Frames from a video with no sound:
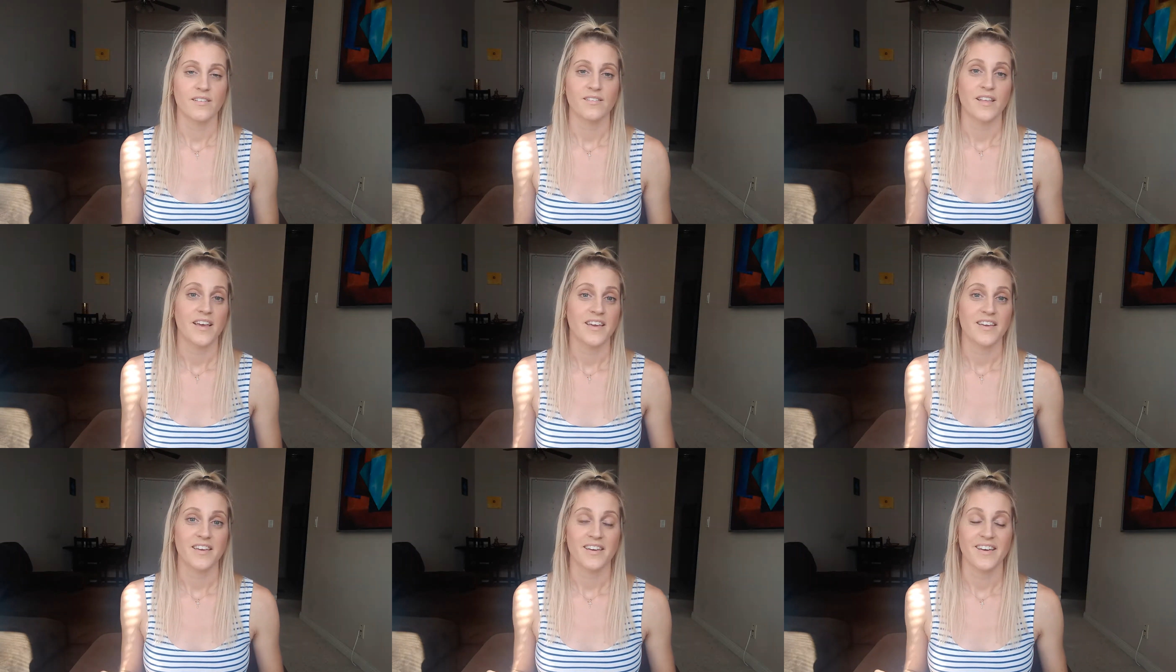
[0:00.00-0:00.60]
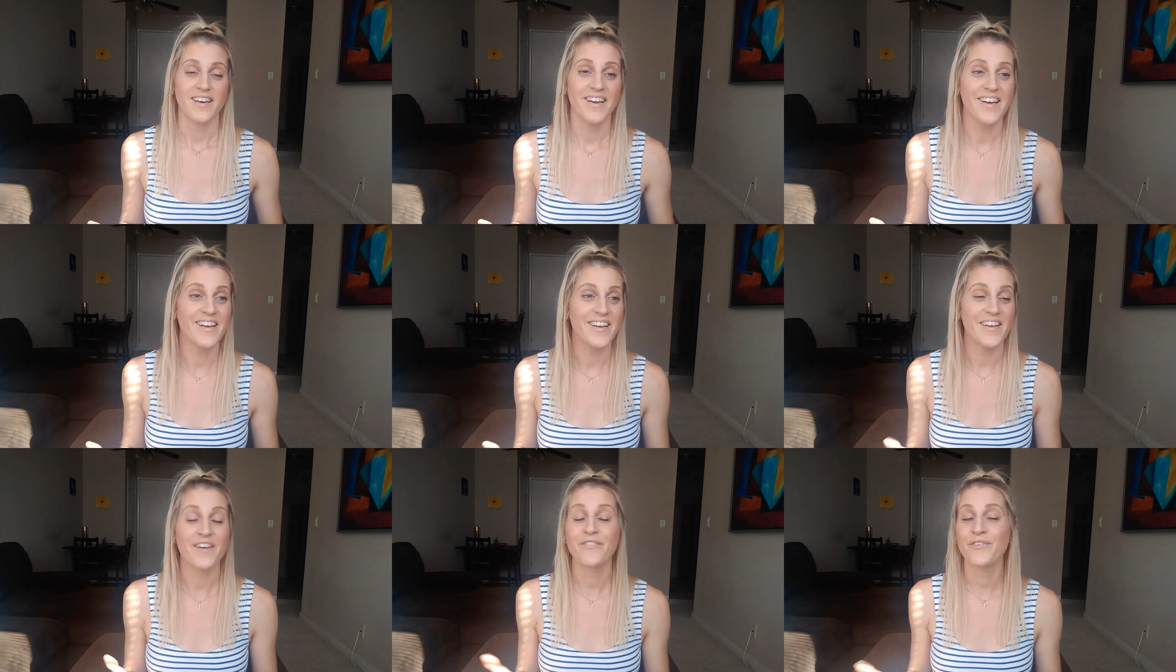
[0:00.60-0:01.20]
Like,
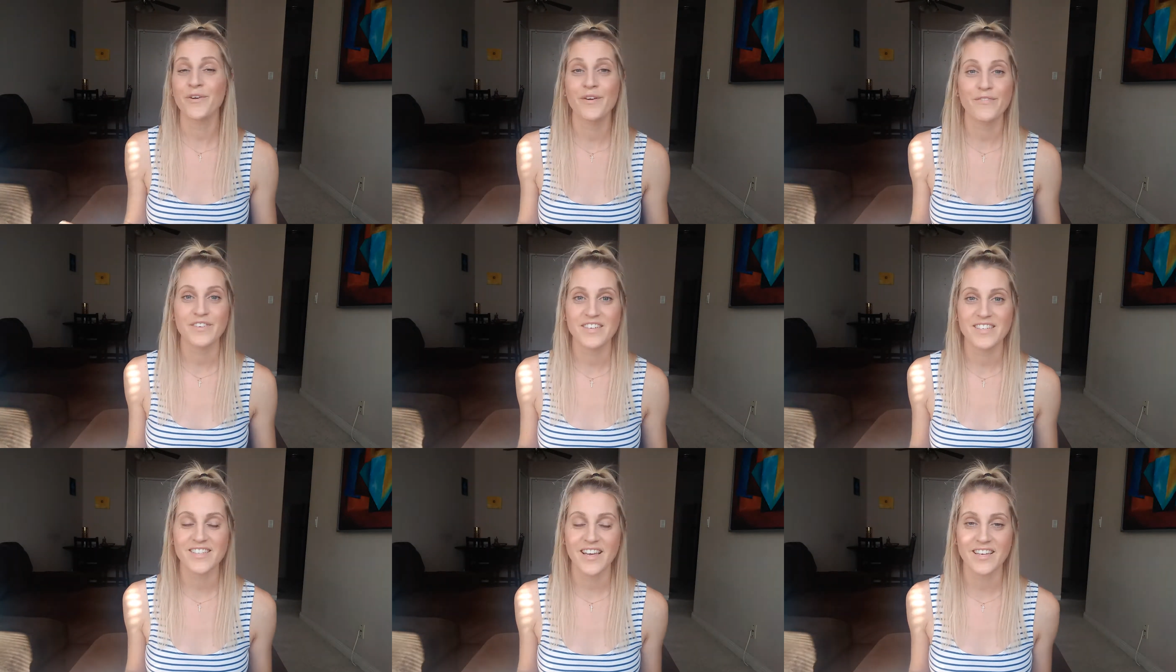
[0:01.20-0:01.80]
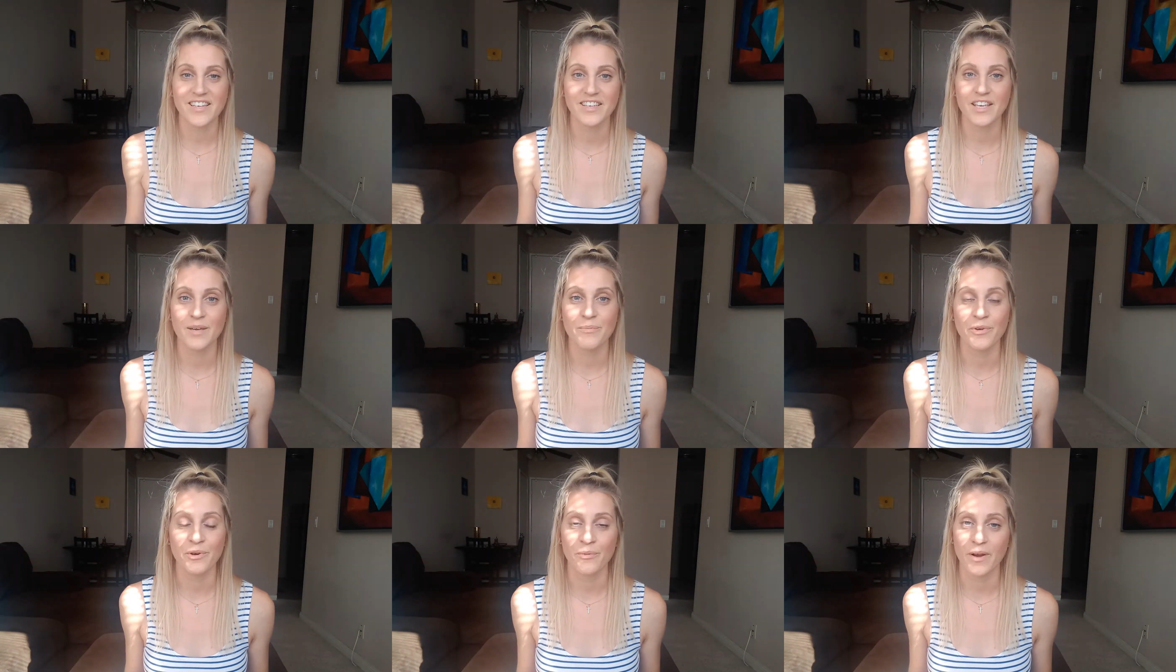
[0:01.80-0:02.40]
if you even decide to
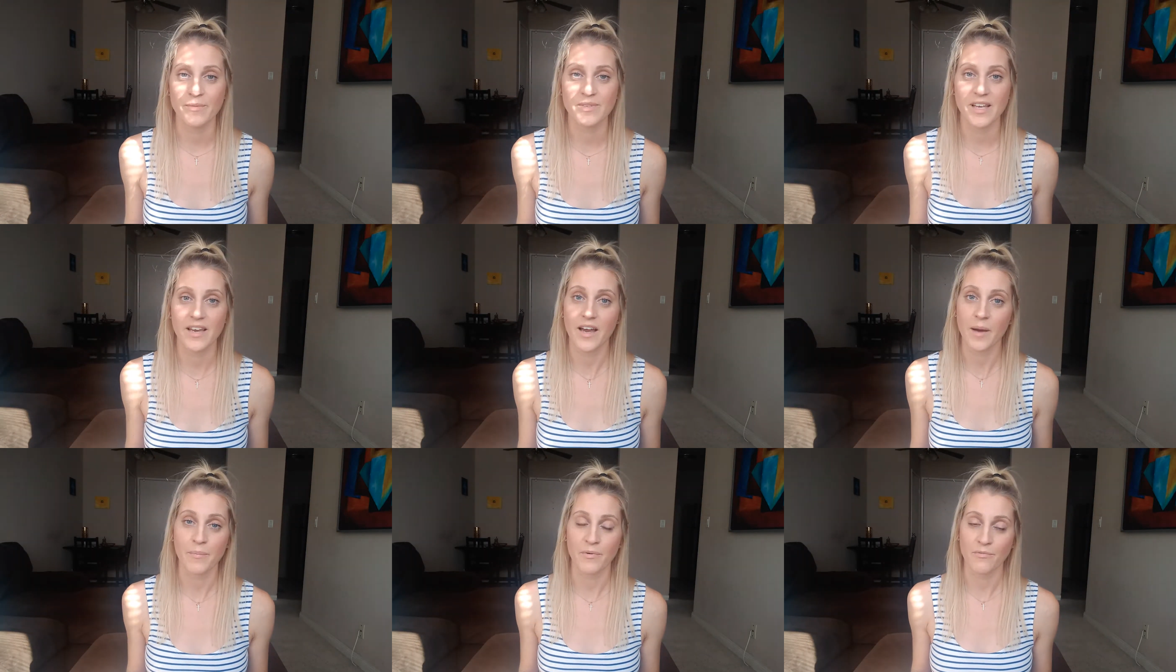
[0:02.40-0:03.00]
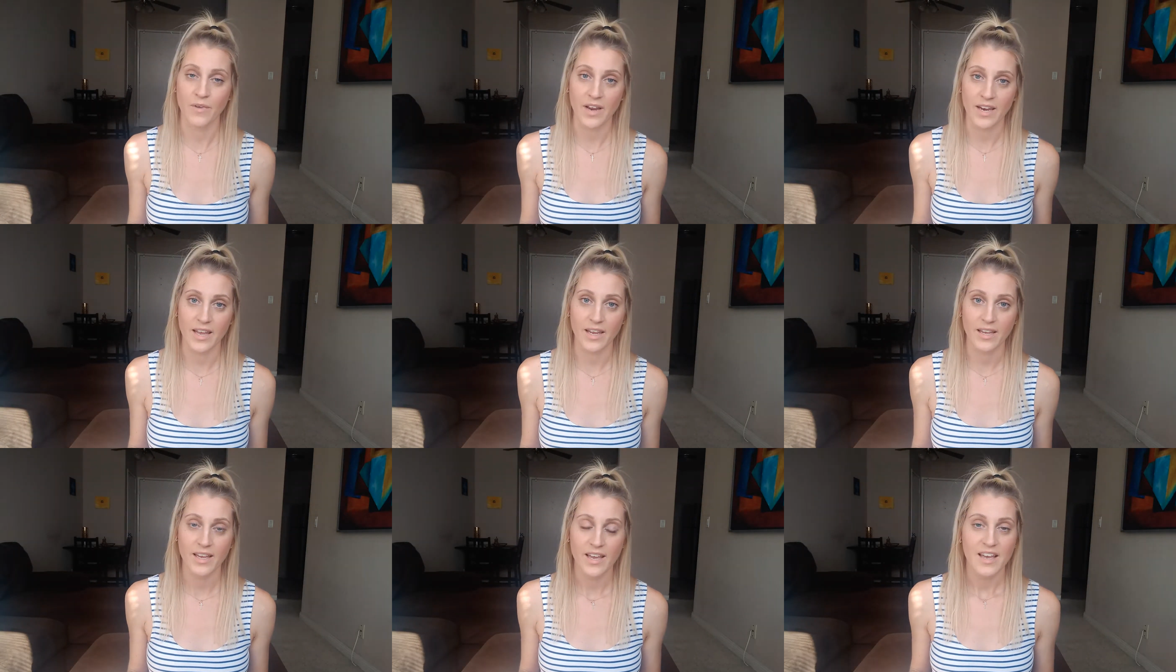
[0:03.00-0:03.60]
keep your website up and
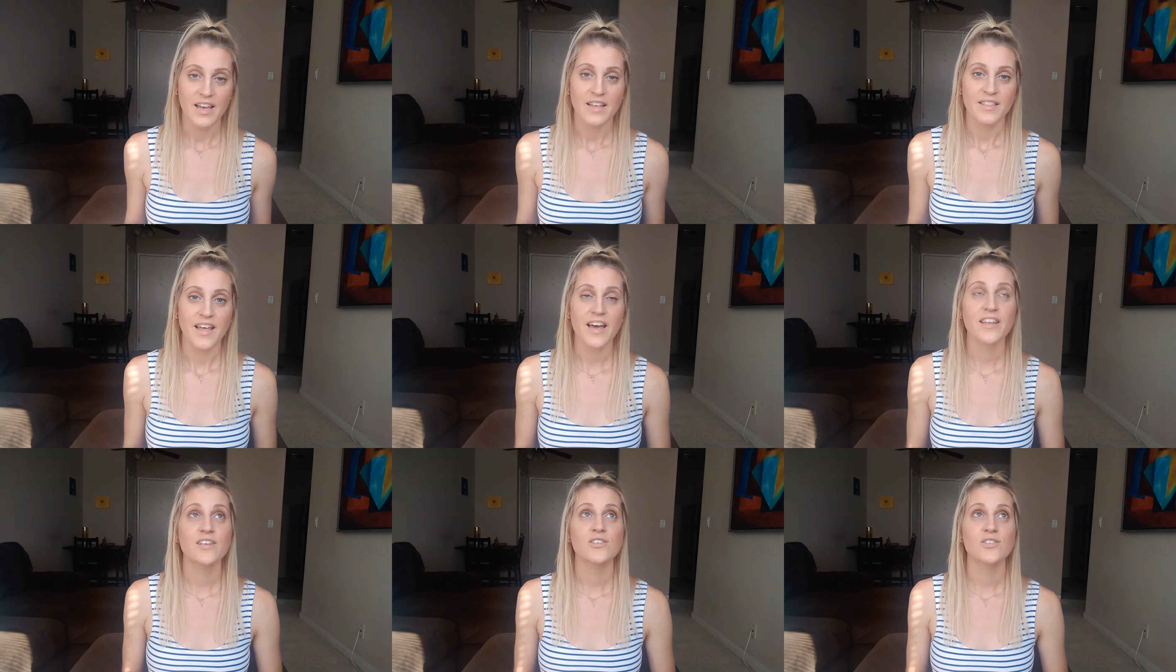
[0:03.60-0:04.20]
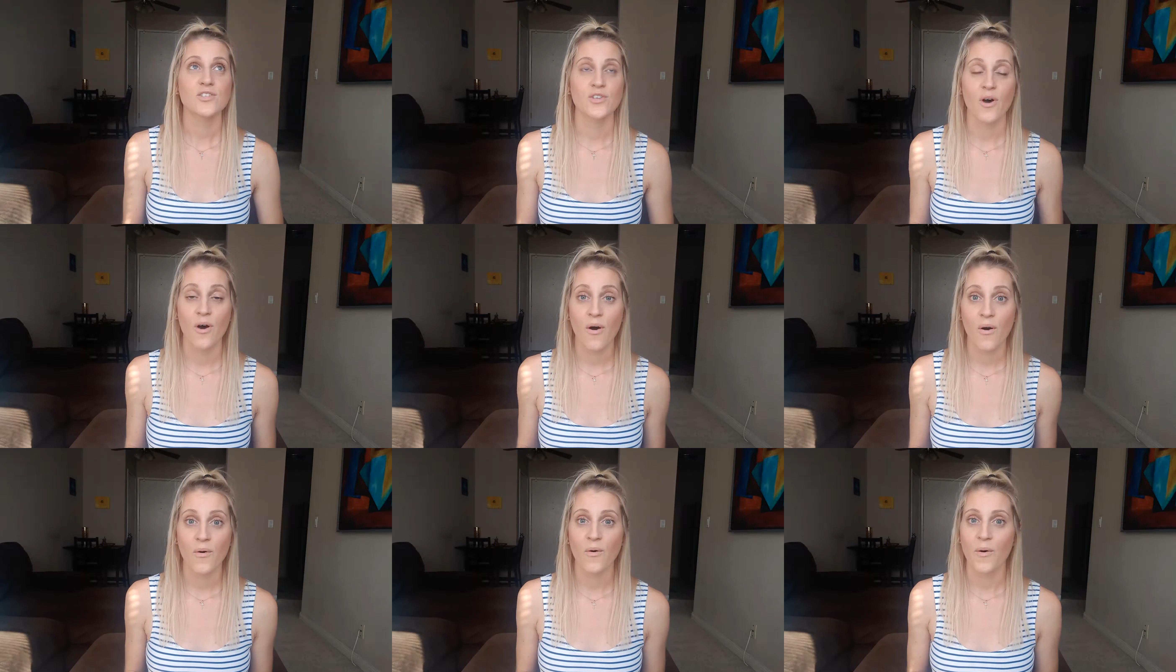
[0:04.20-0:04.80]
running, that is
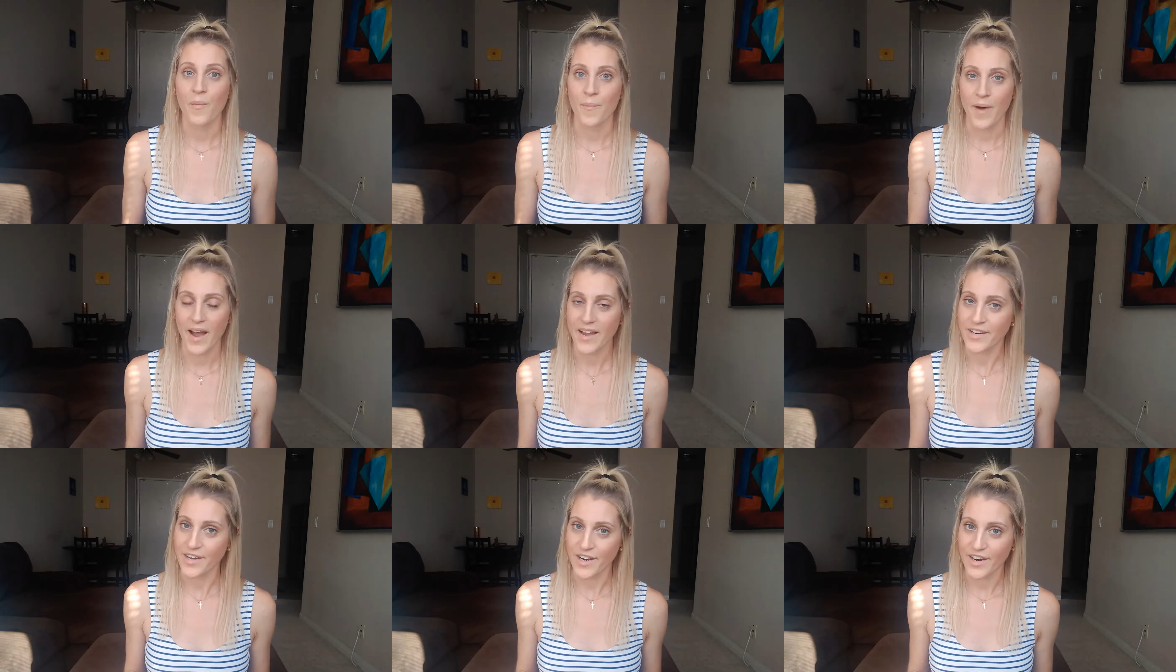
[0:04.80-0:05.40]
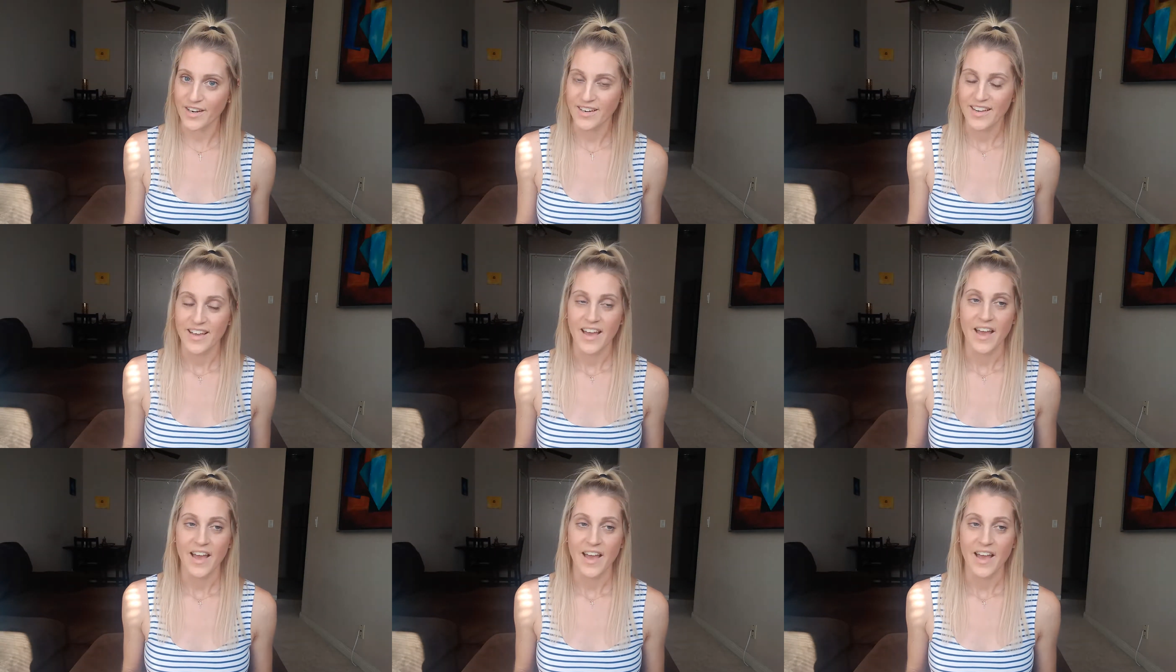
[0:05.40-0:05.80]
so minor.